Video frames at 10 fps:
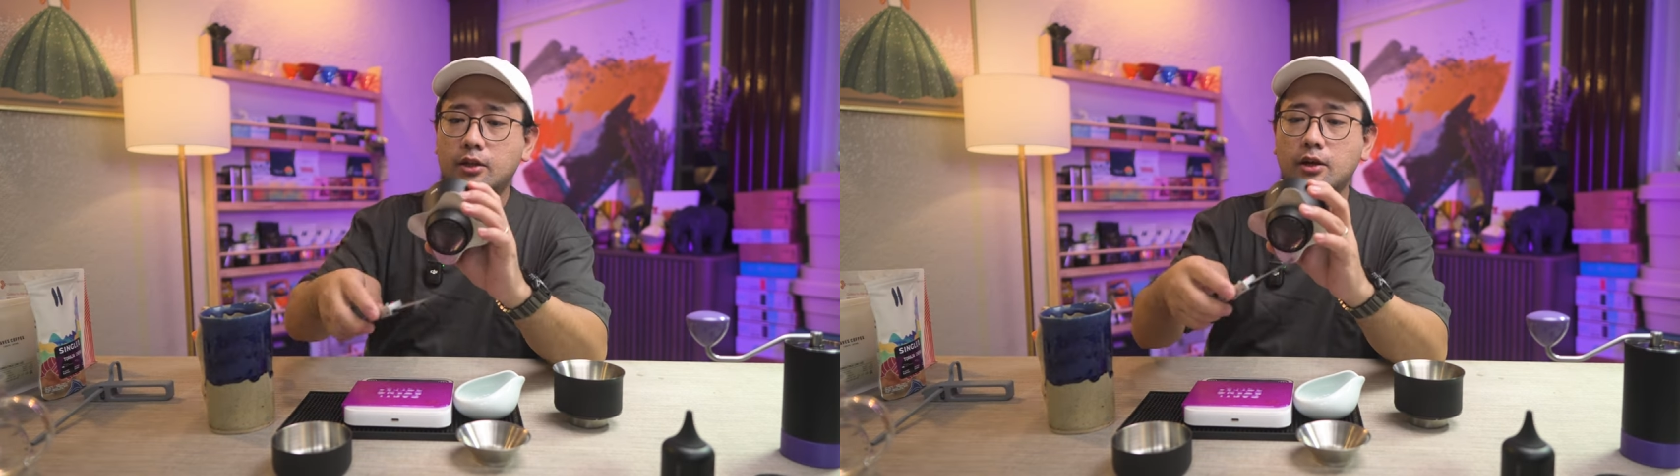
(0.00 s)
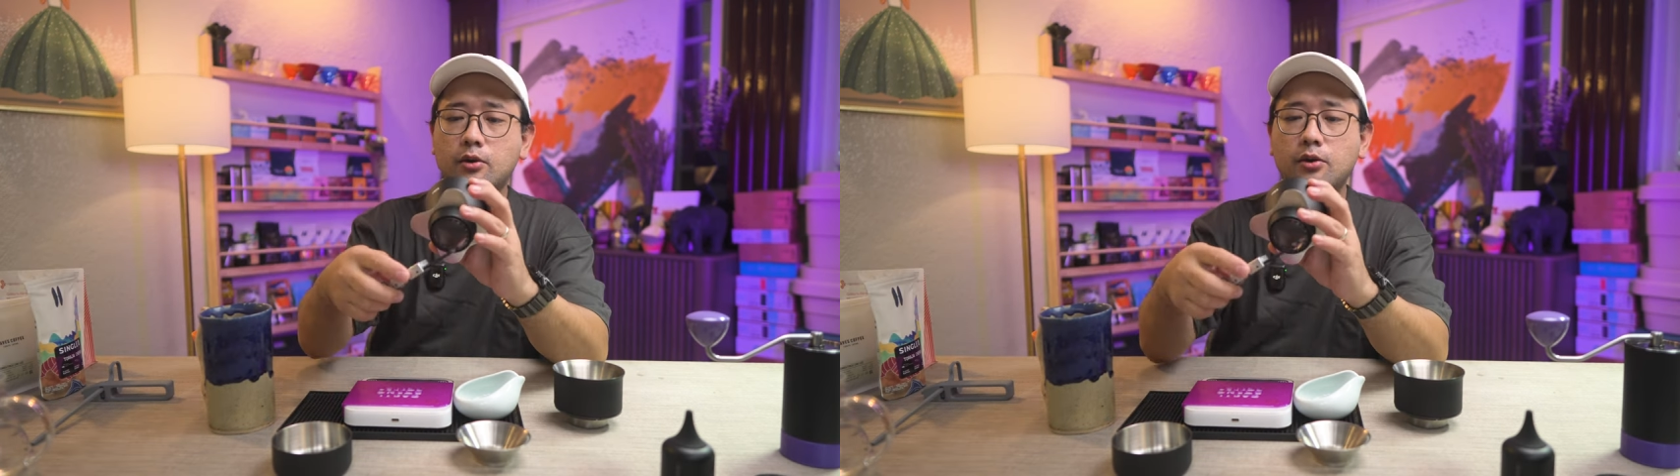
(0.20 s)

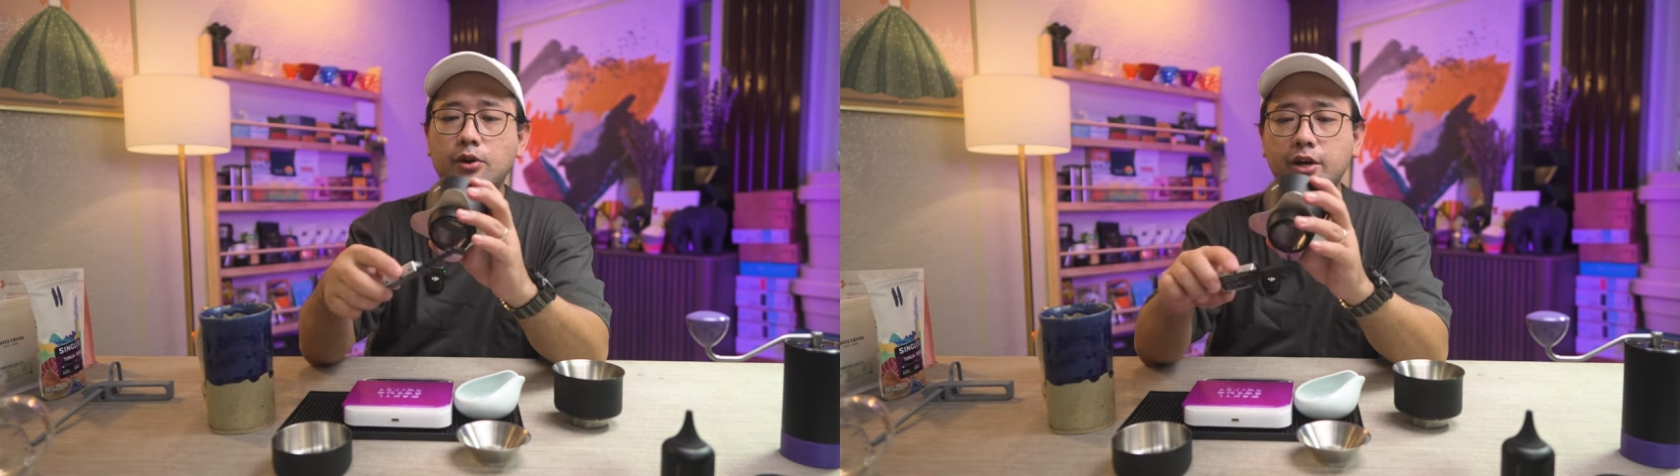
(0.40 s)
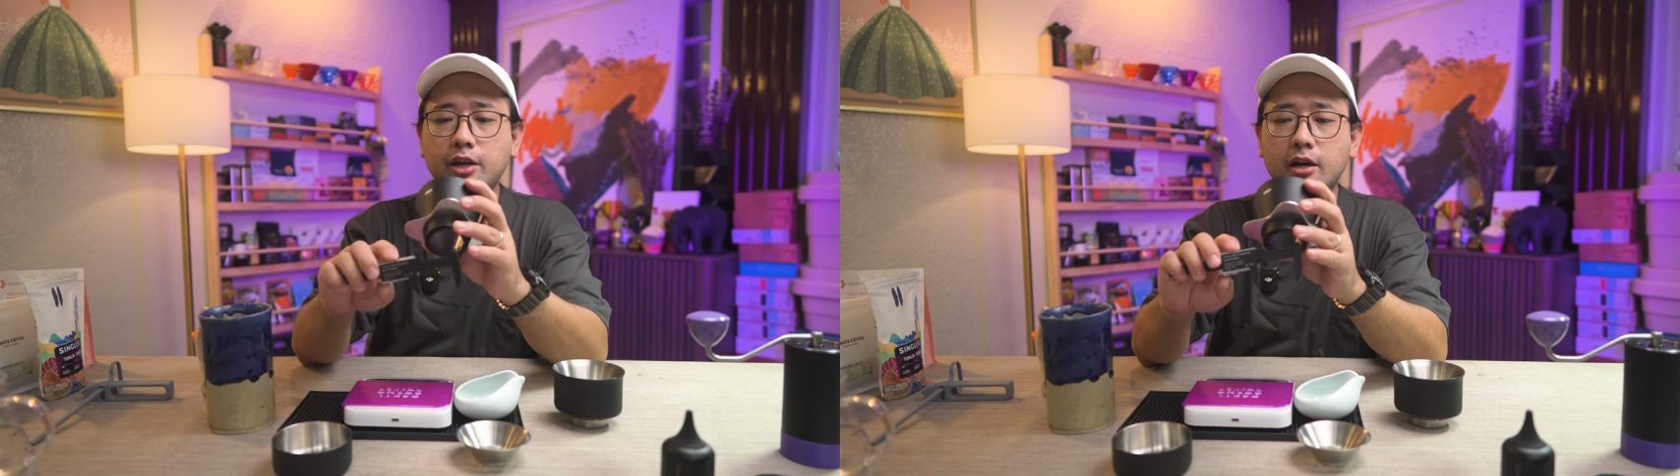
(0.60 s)
the
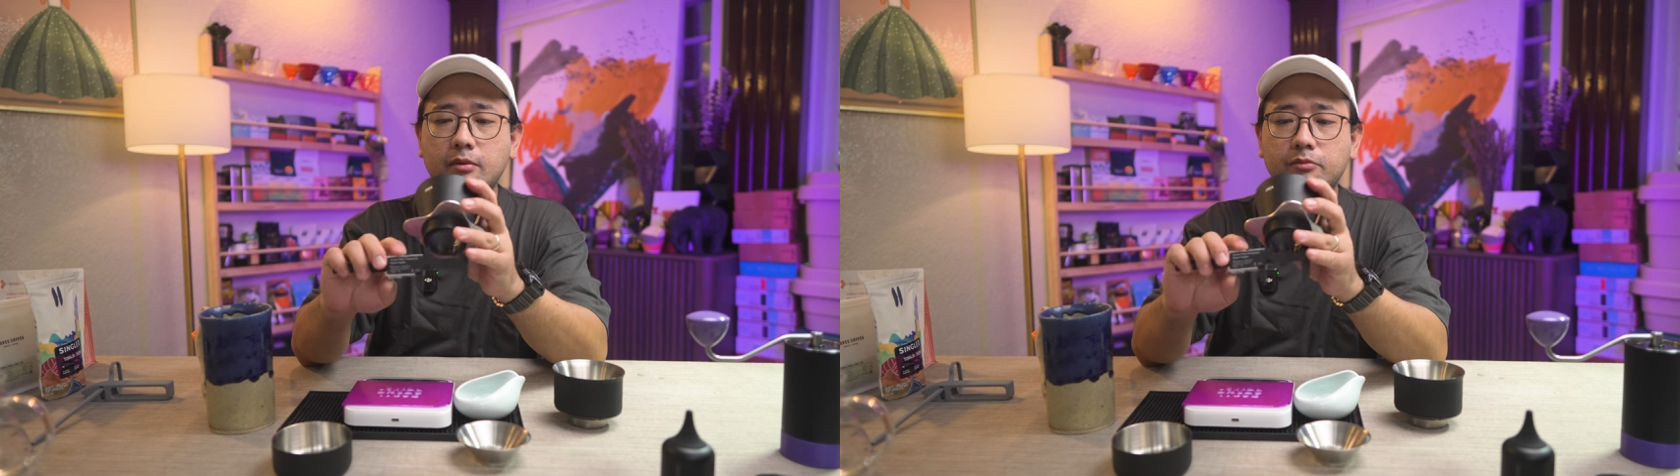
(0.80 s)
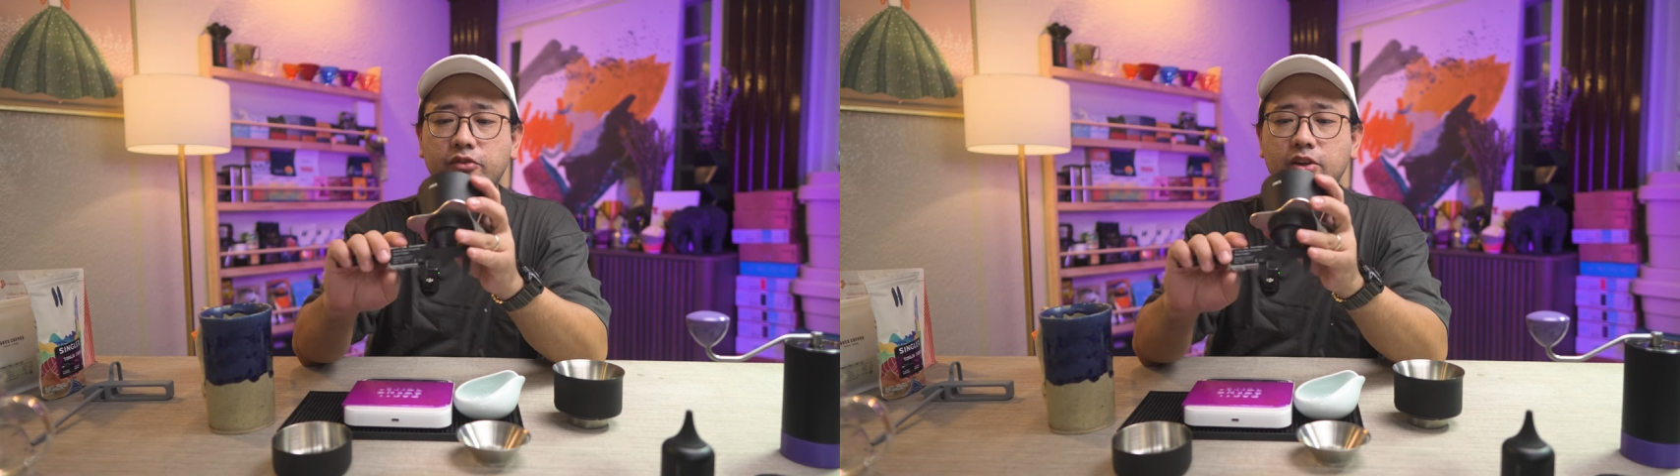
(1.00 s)
Orea
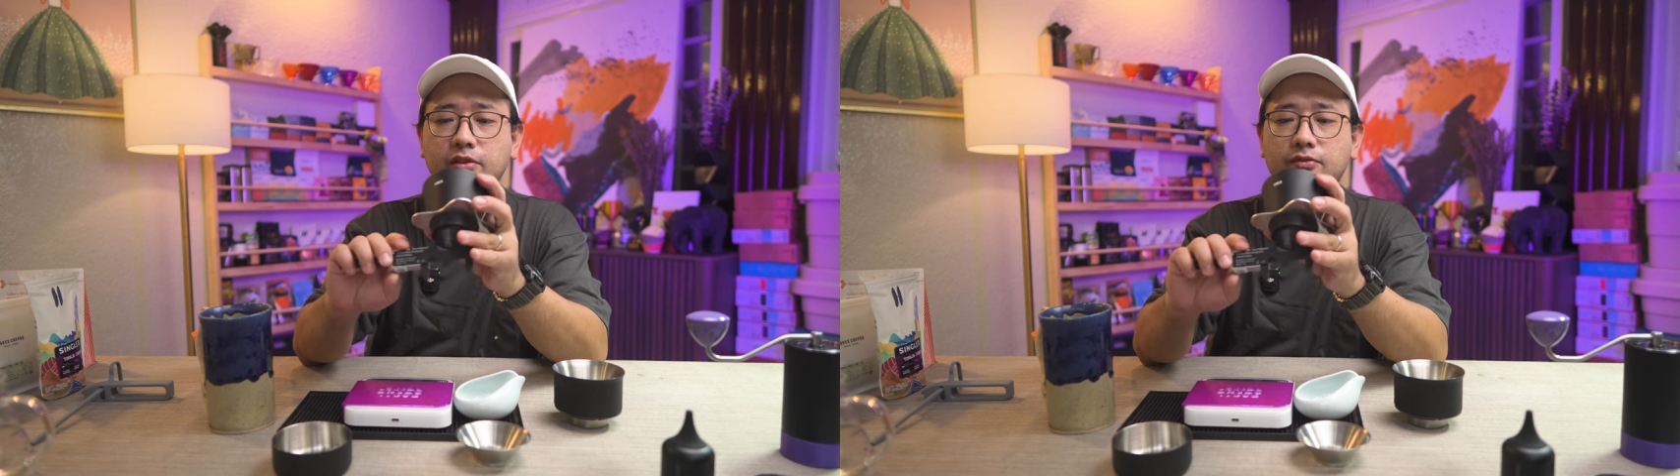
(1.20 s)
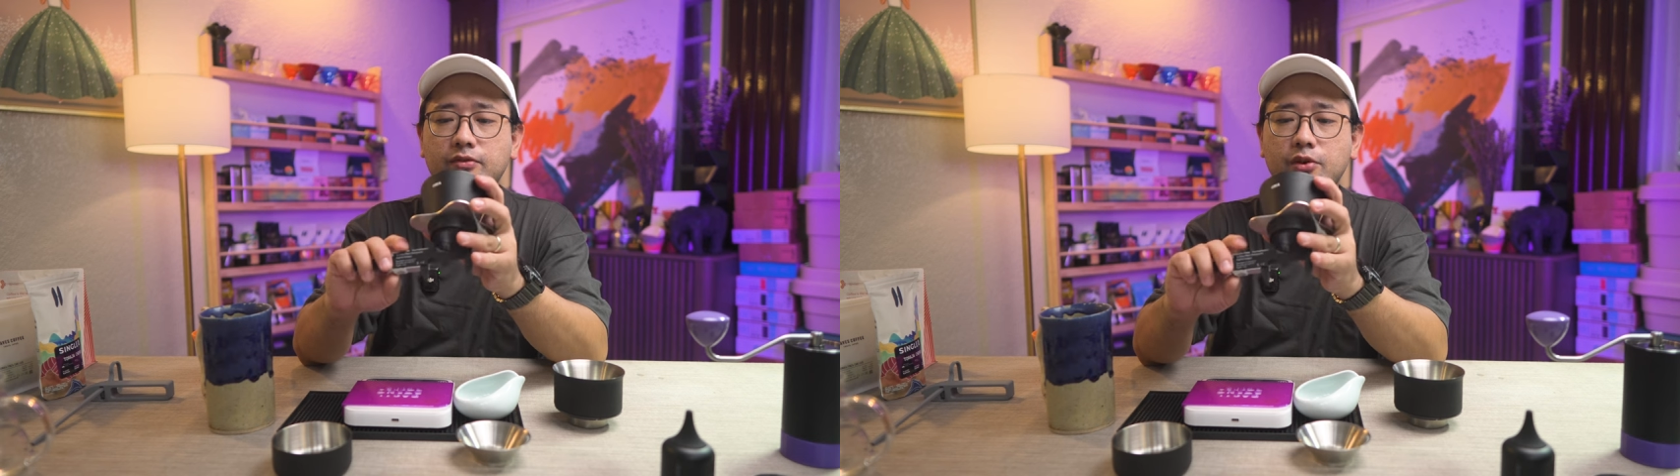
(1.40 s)

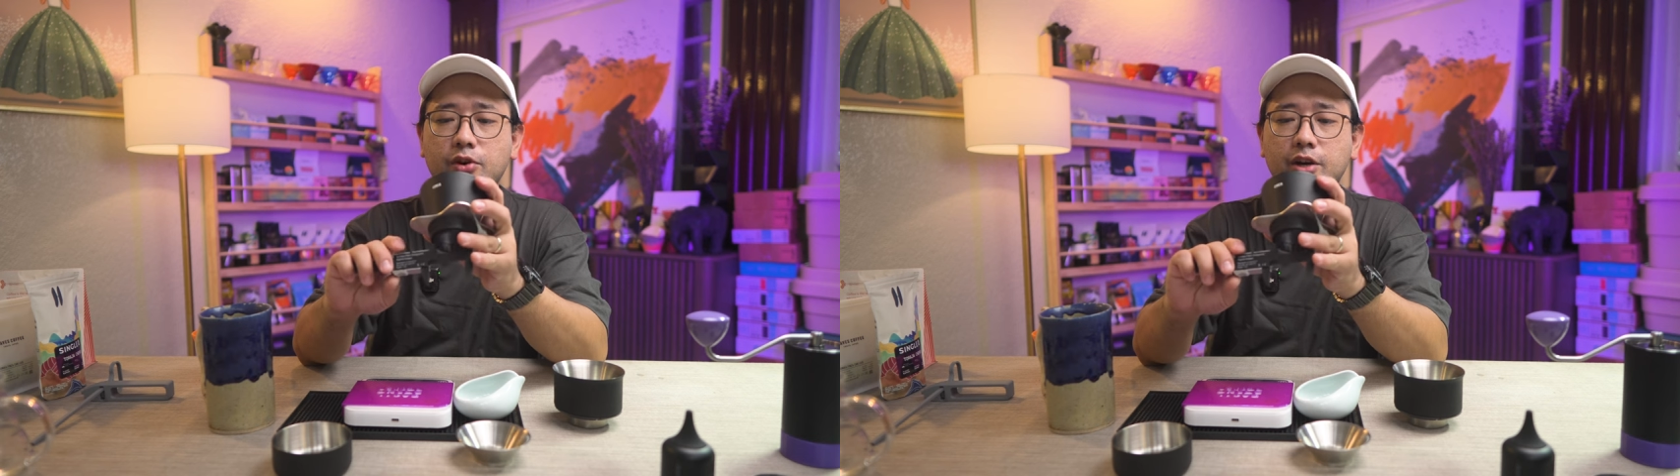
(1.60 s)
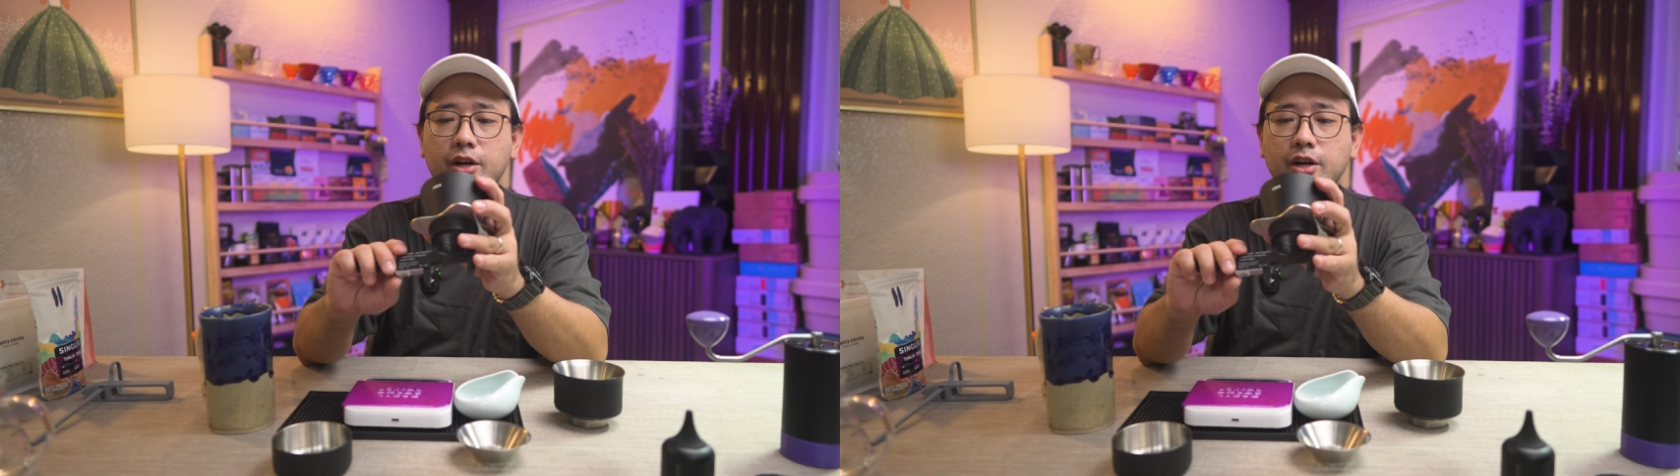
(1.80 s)
V
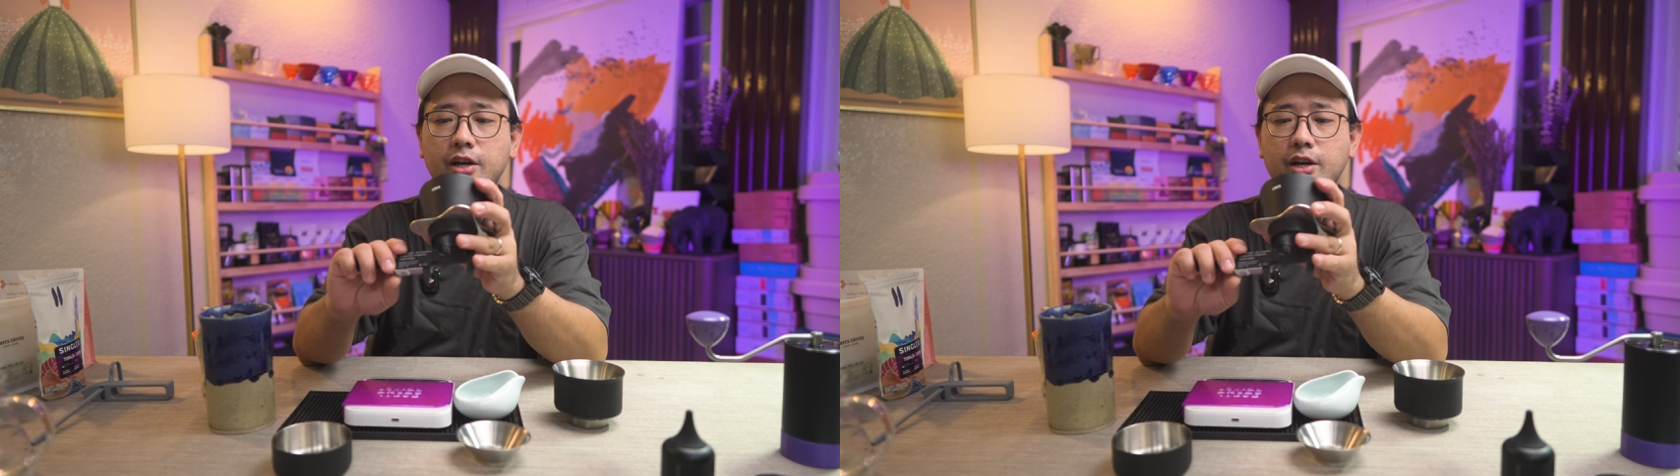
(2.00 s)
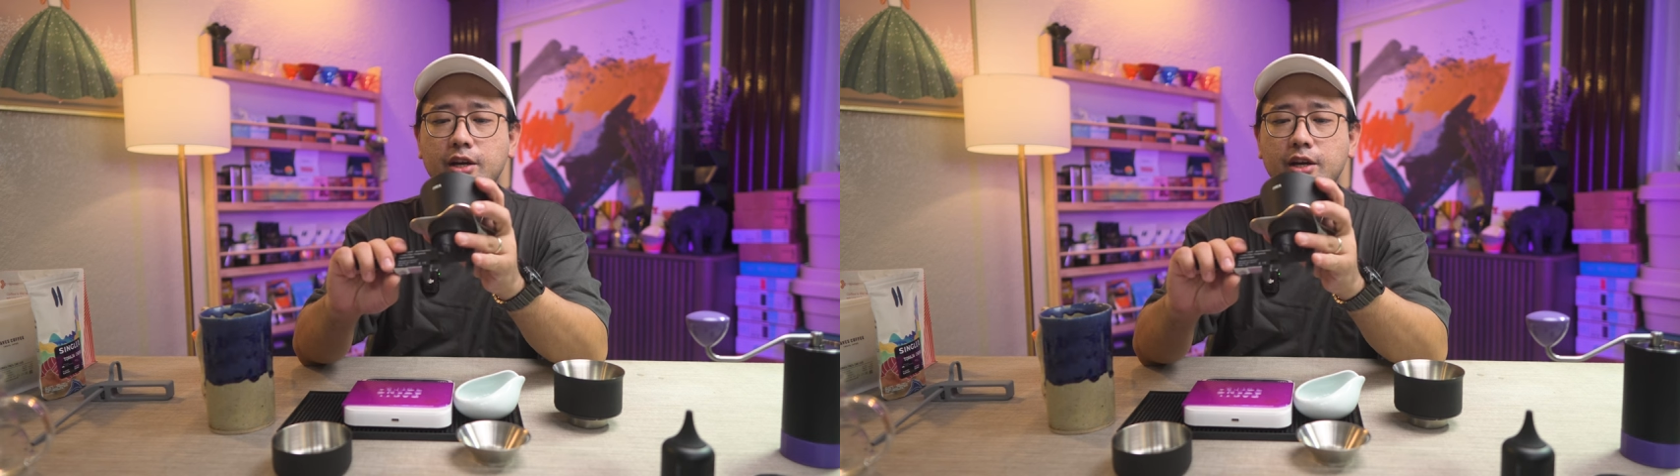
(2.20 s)
four